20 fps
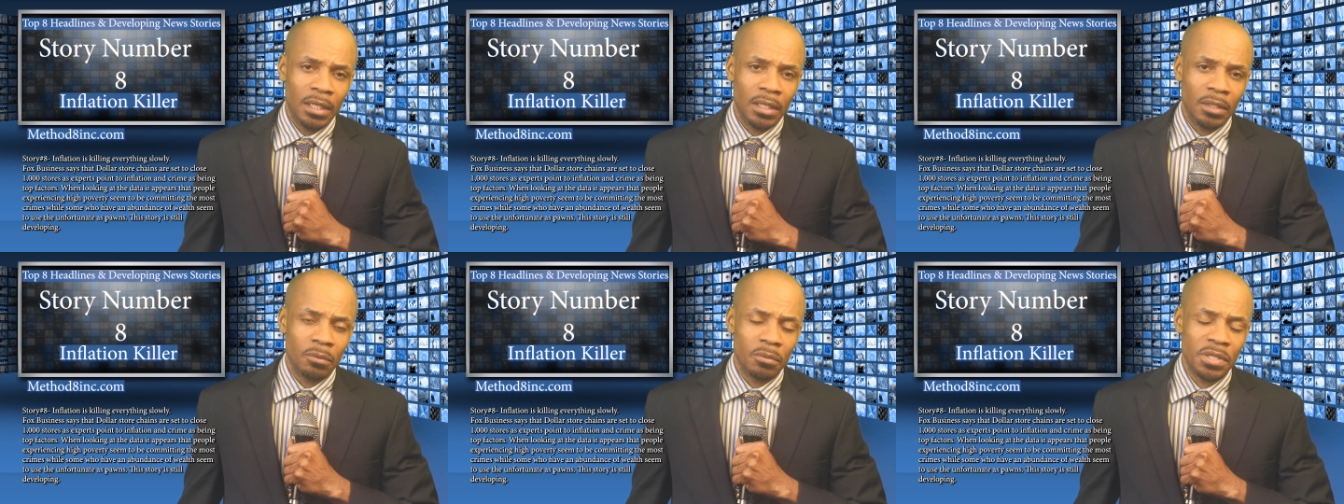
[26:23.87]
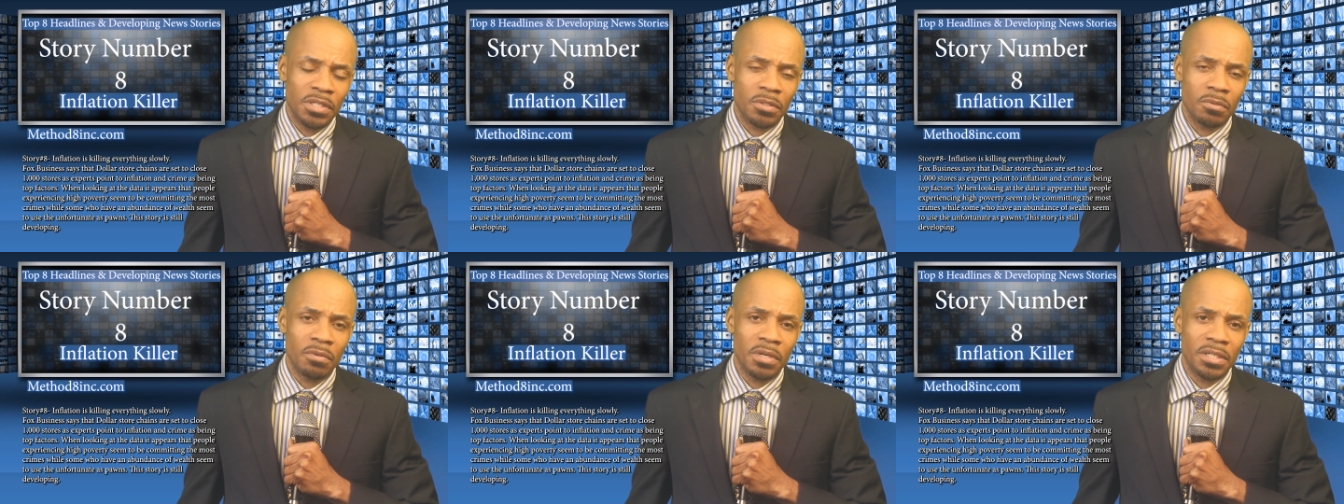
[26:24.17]
the
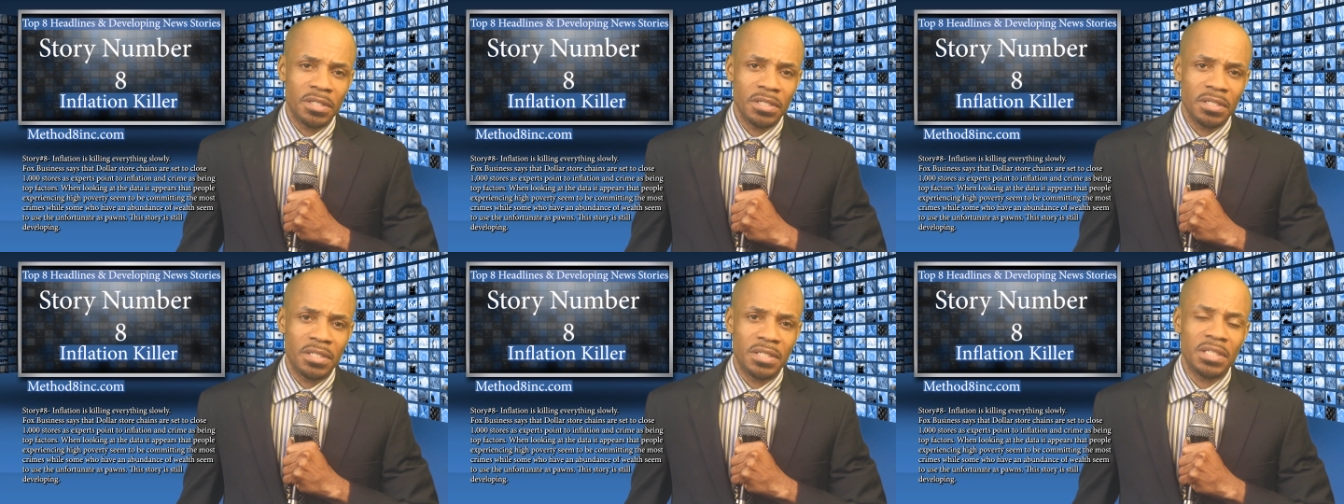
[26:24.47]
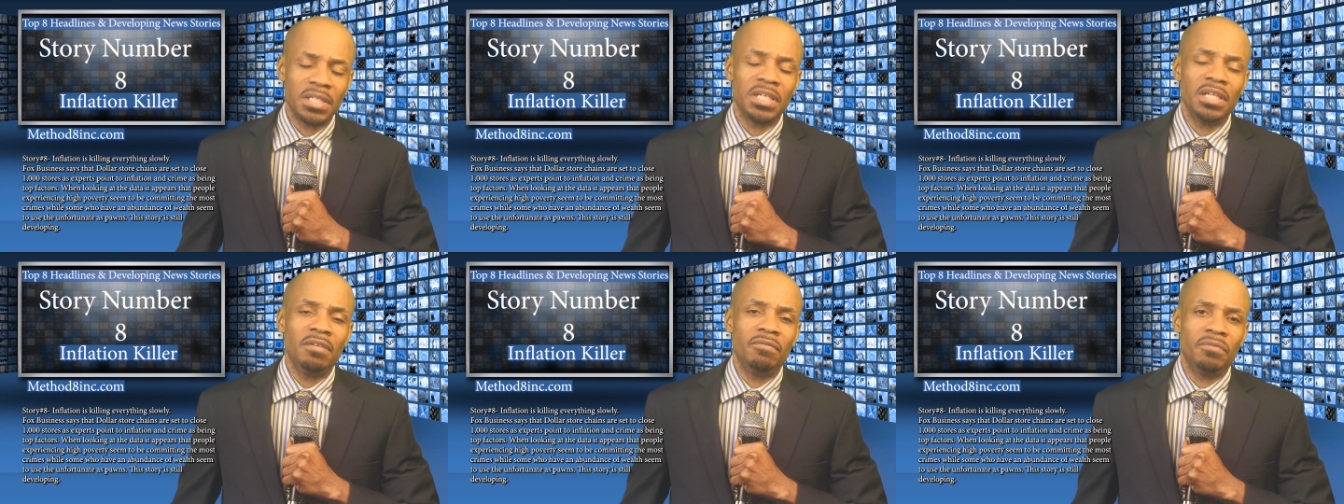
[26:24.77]
resurrected
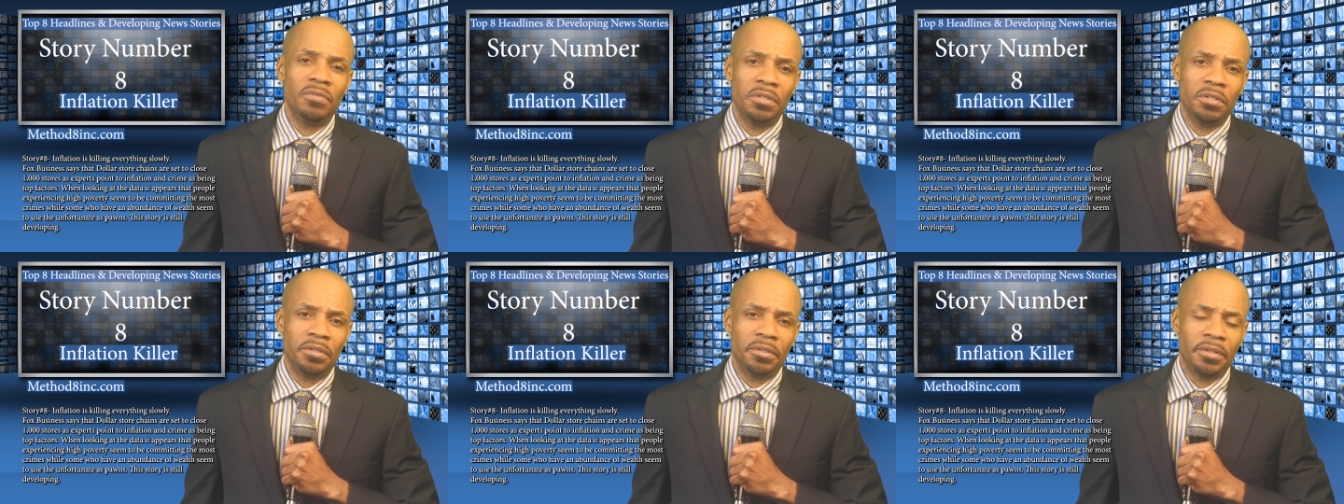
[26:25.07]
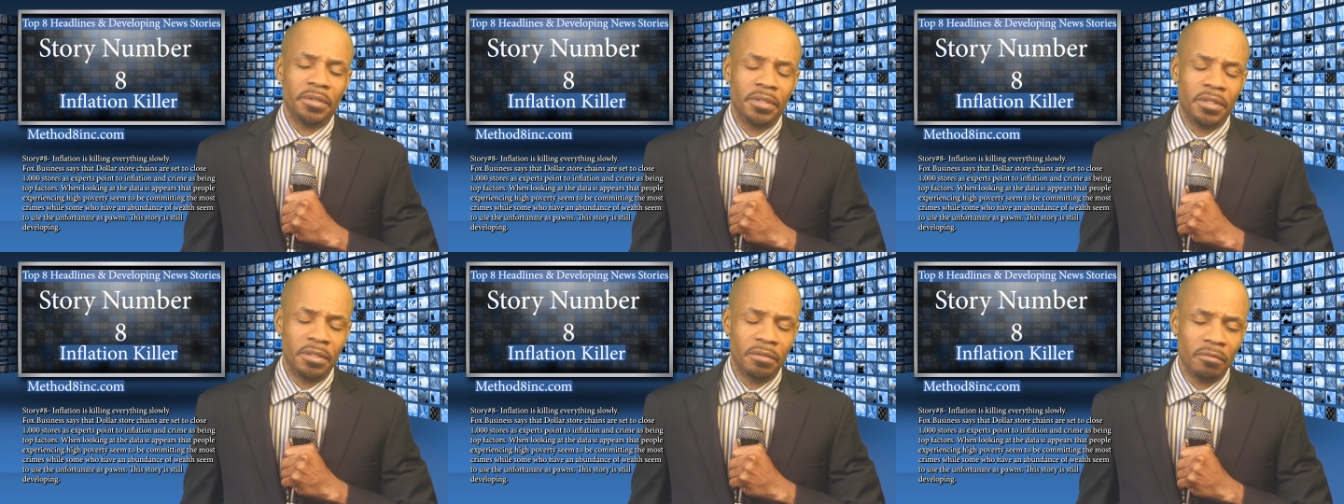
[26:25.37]

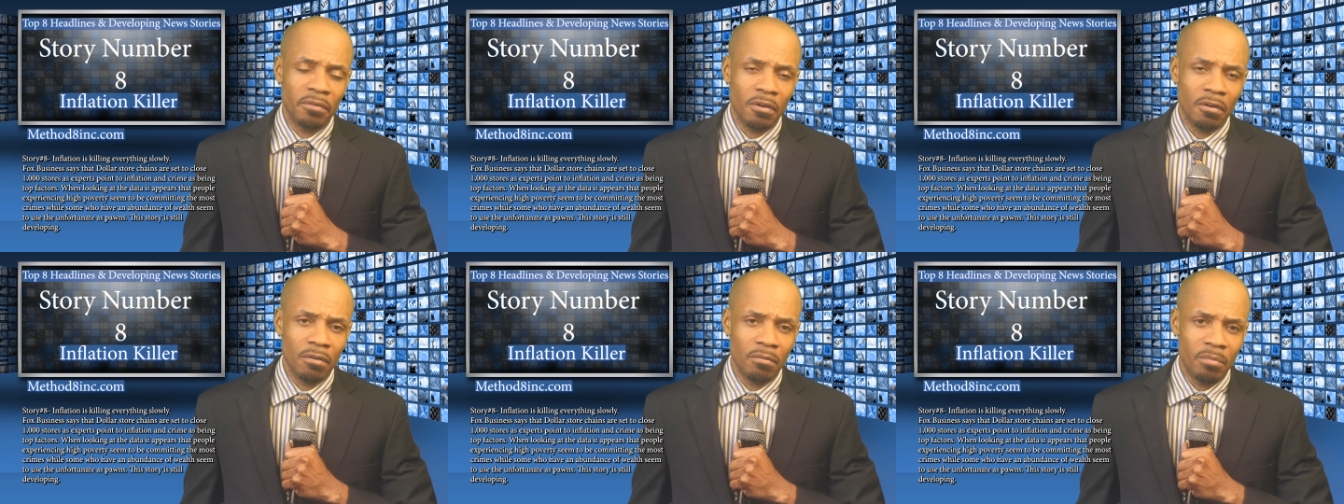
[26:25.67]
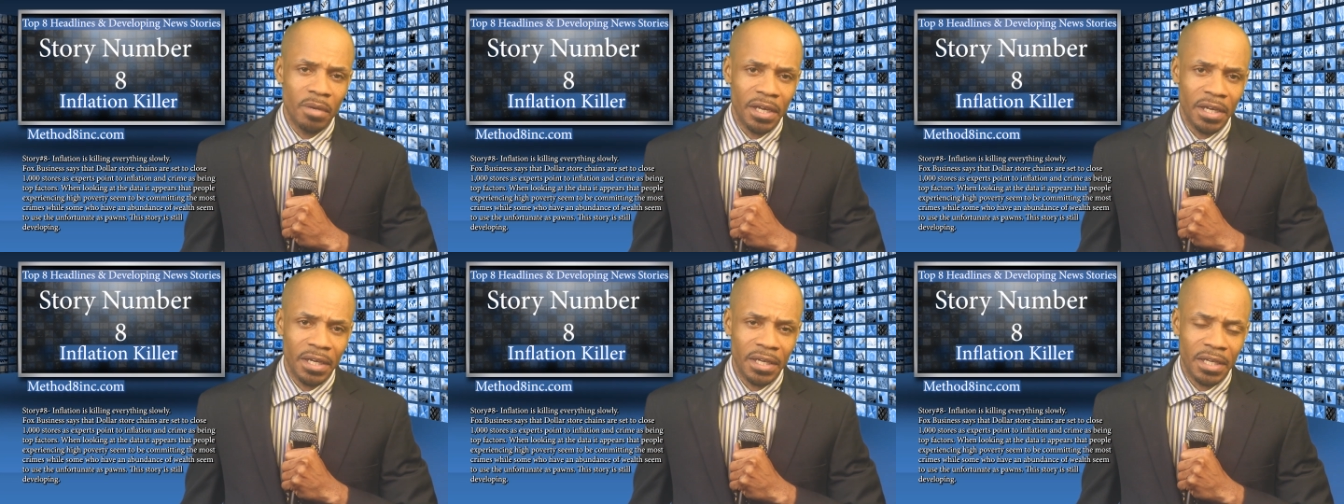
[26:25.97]
Savior of all
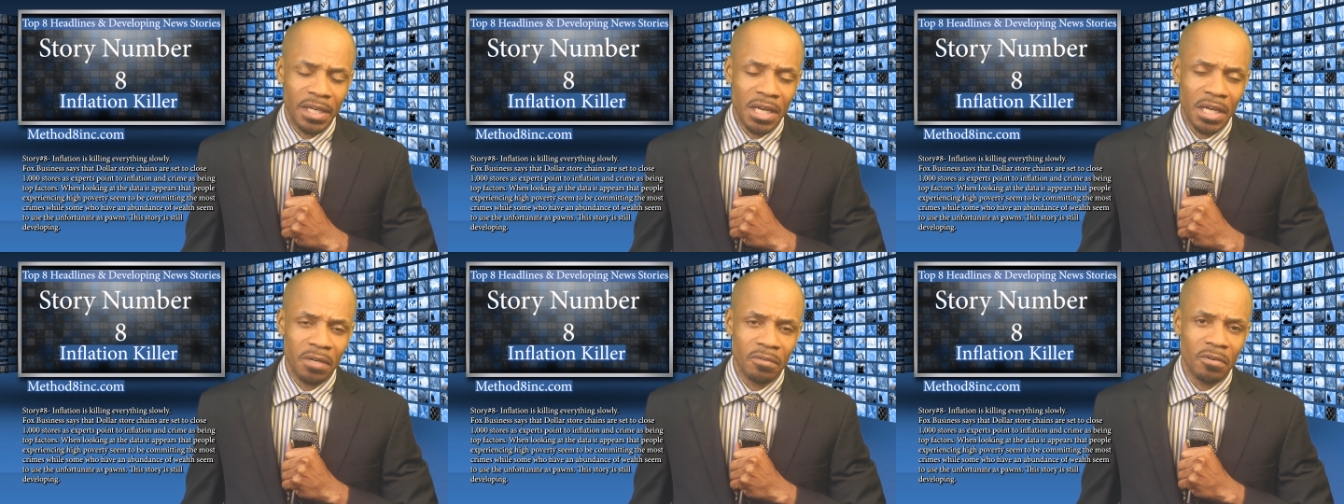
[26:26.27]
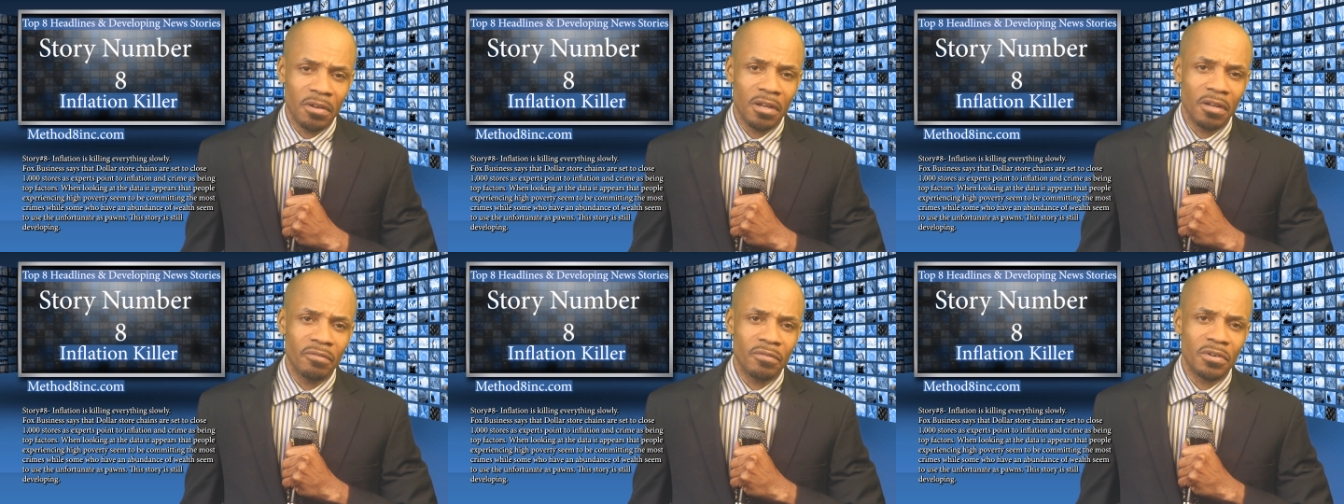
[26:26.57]
mankind, of
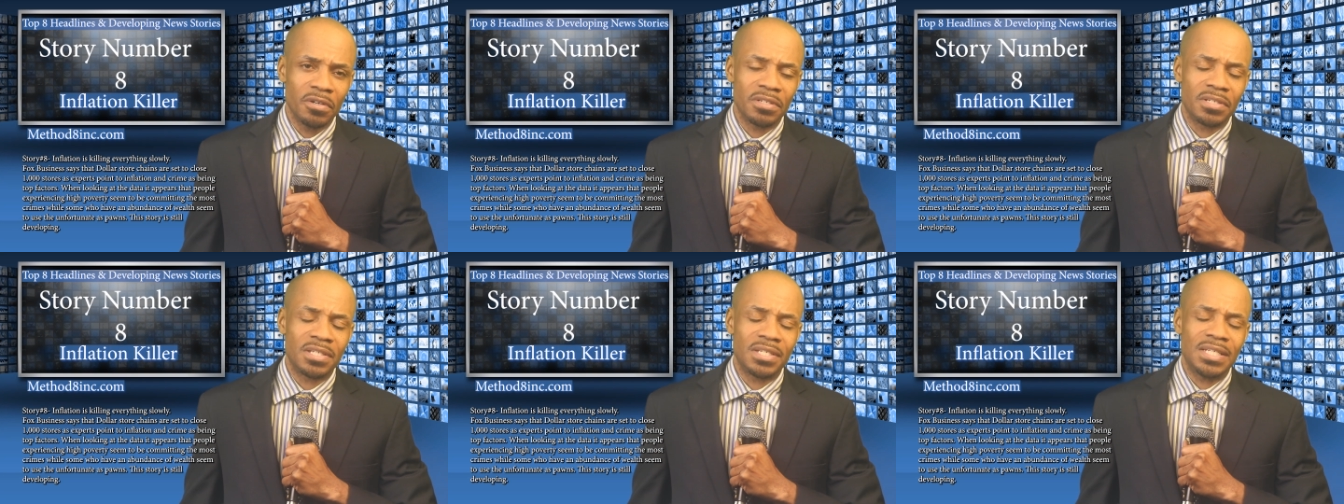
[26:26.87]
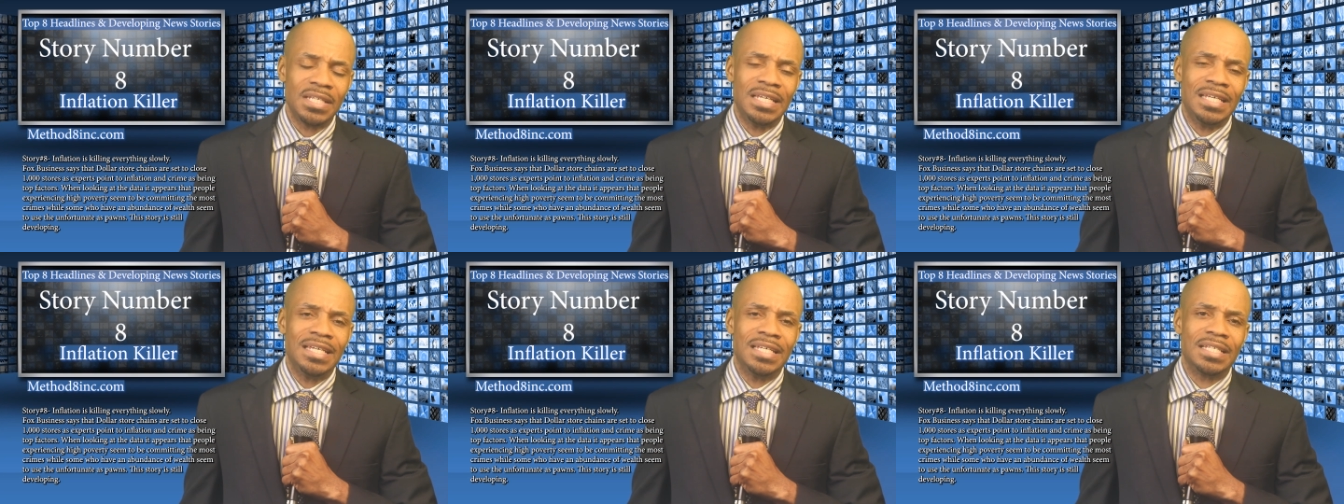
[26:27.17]
all of our
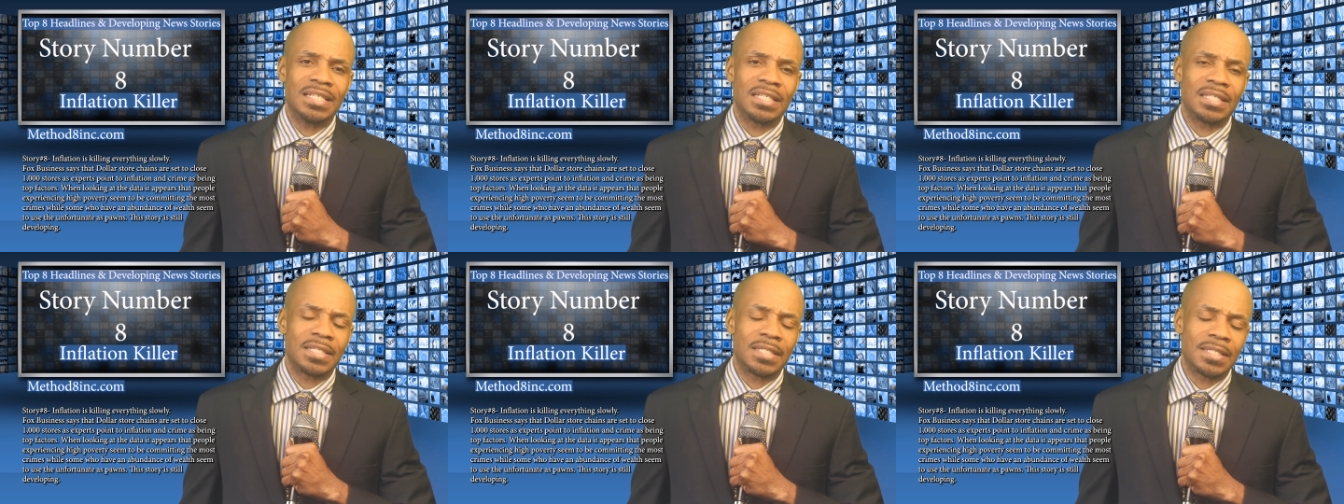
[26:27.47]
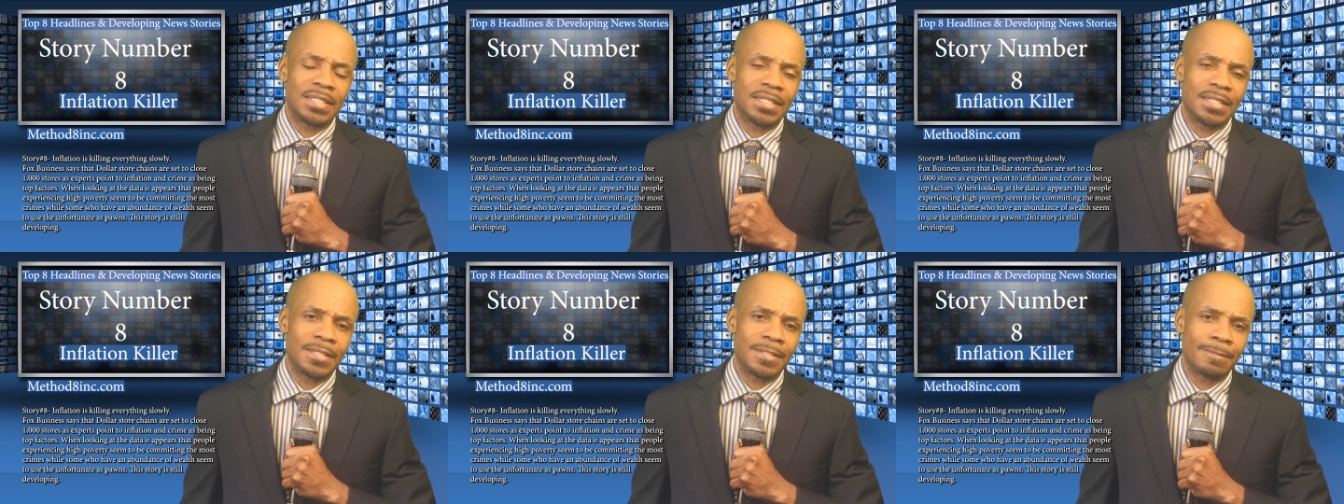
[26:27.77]

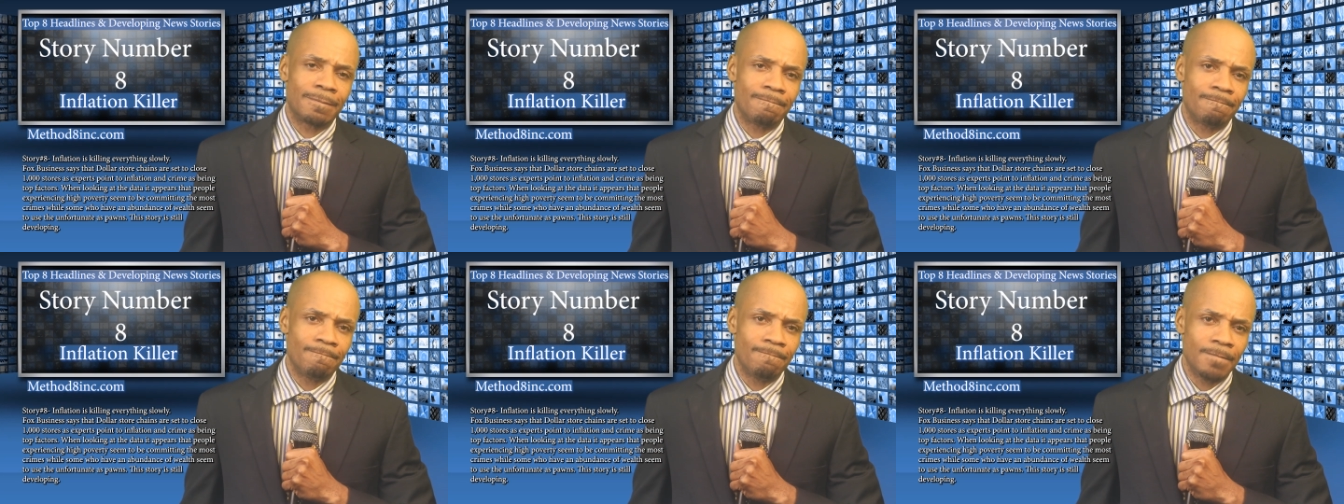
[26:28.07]
sins.